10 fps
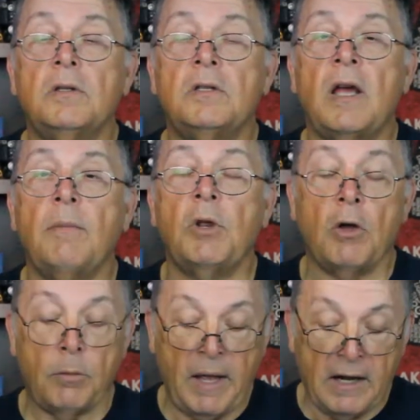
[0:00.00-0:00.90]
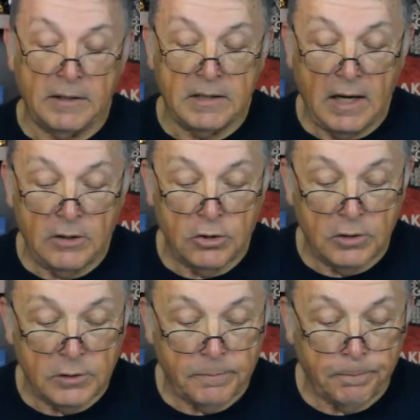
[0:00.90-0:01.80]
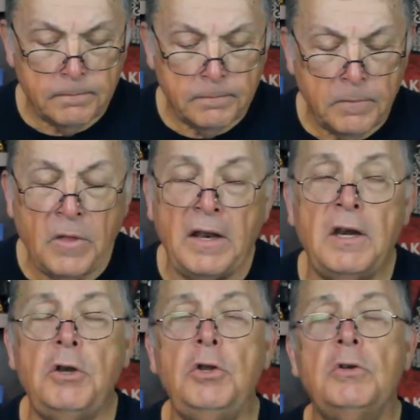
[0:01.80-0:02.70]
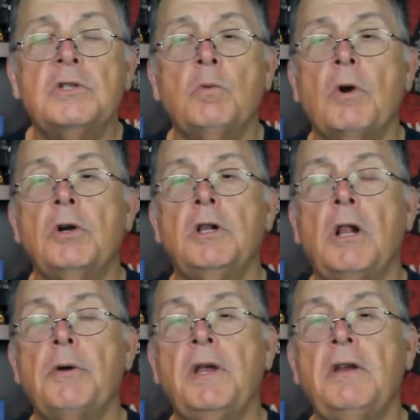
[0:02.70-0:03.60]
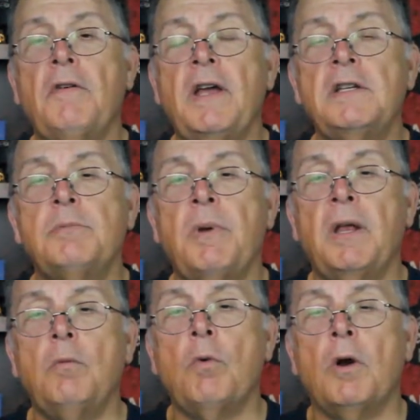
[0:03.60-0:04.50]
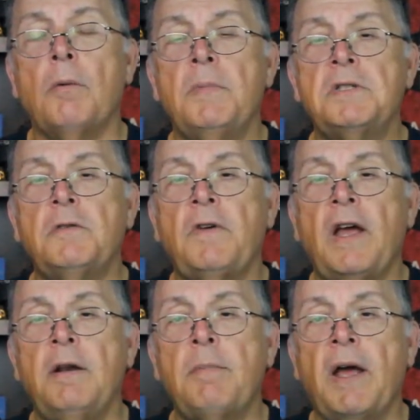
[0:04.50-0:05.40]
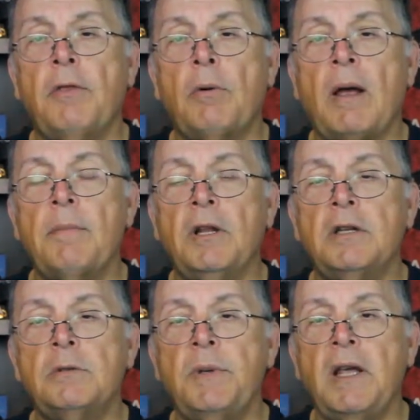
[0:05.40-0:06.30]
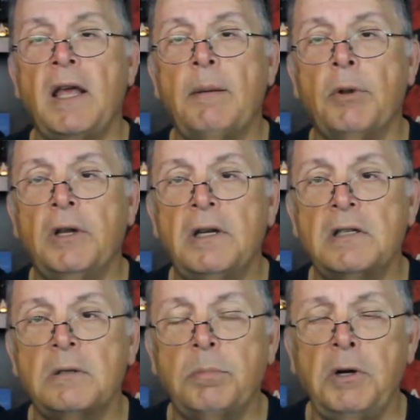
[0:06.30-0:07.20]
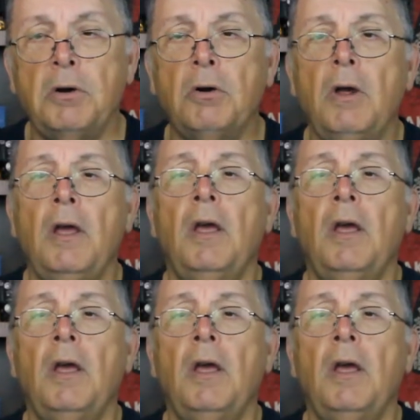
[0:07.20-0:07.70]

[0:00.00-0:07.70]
time to go to battle stations. They didn't use the word cloaking device, but were mystified by the Romulans being able to disappear.